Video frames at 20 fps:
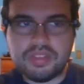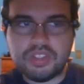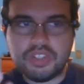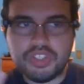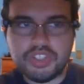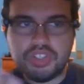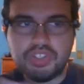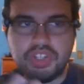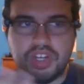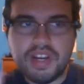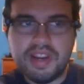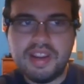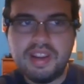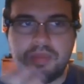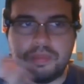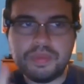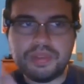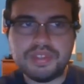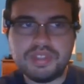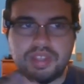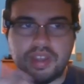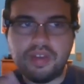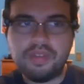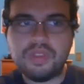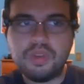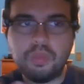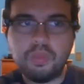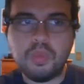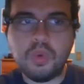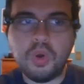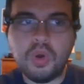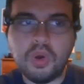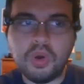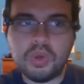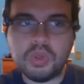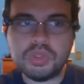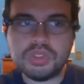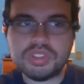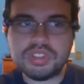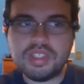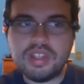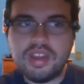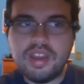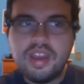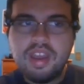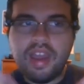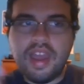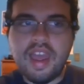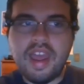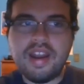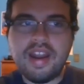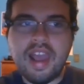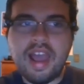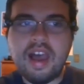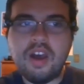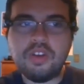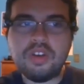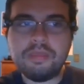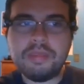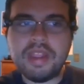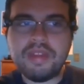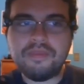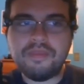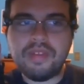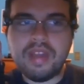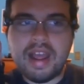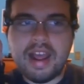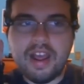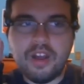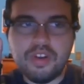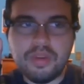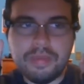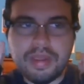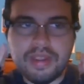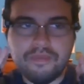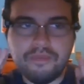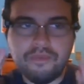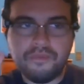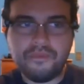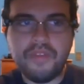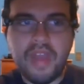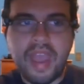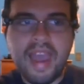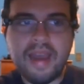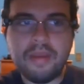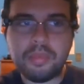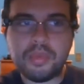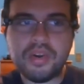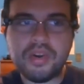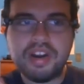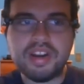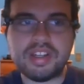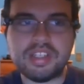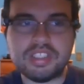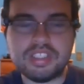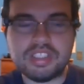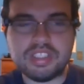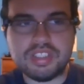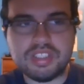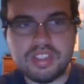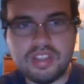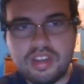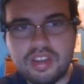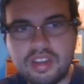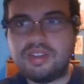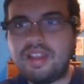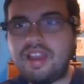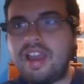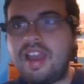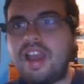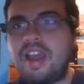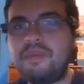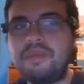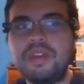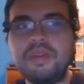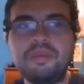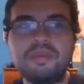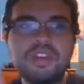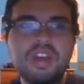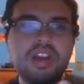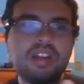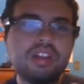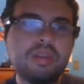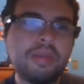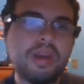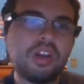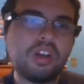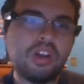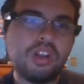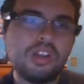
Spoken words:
sheeps and the wools and how to make fabrics, and we talked about